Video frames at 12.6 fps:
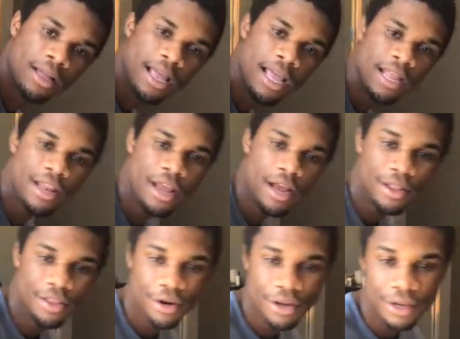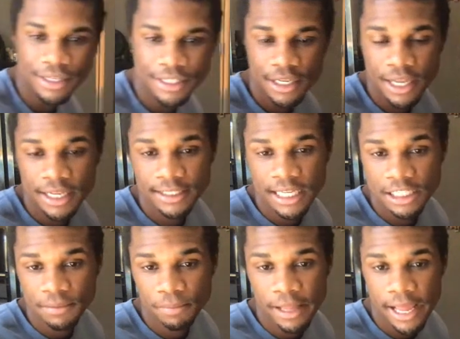And there you can see it
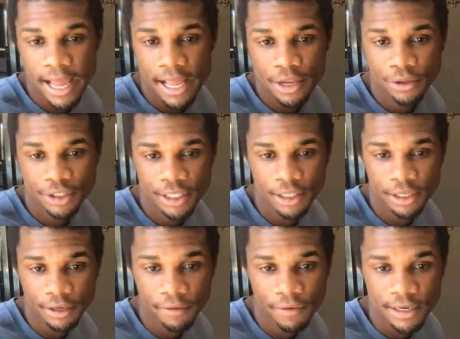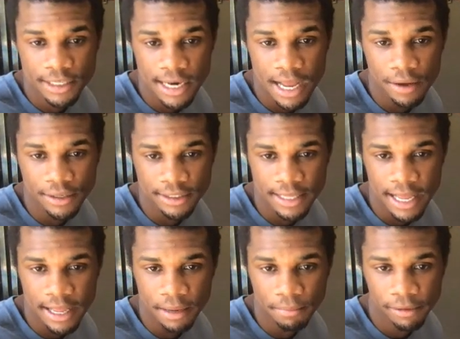says plant. And you'll see the difference now is
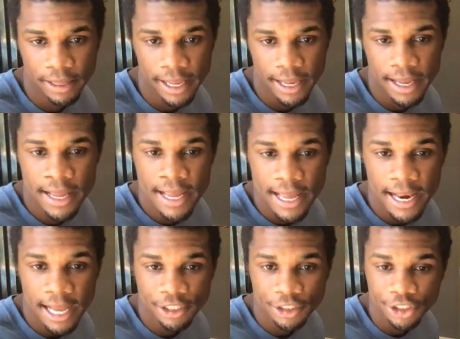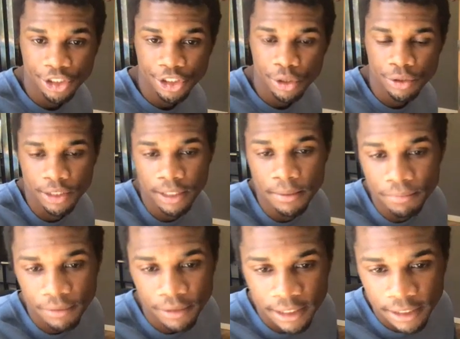that in plant, it actually shows a
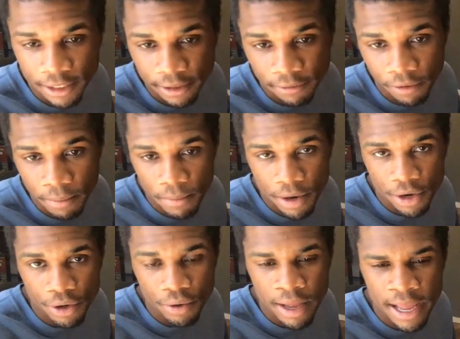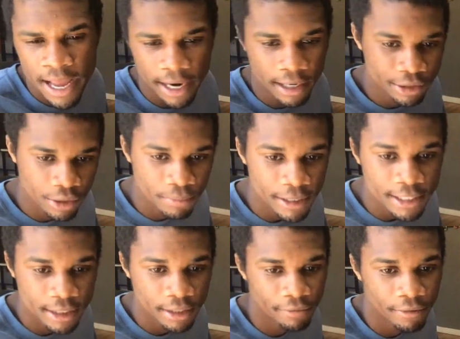completely different menu and also
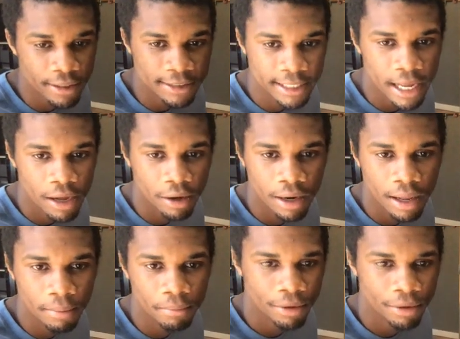plays a different sound, but